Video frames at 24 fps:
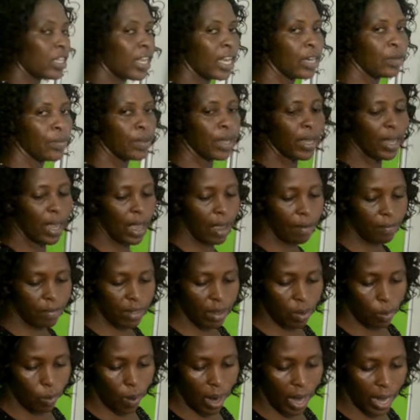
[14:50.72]
Then we have
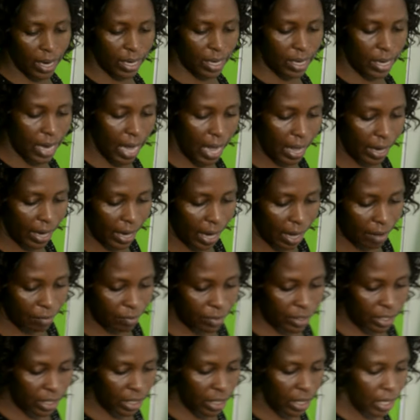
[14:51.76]
the word
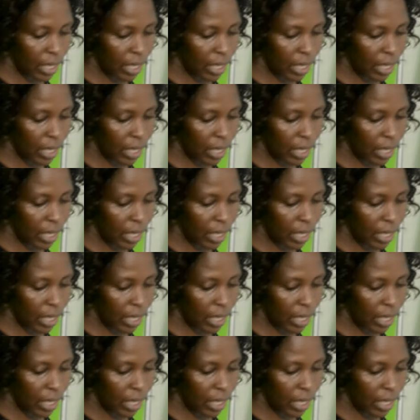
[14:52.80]
derived.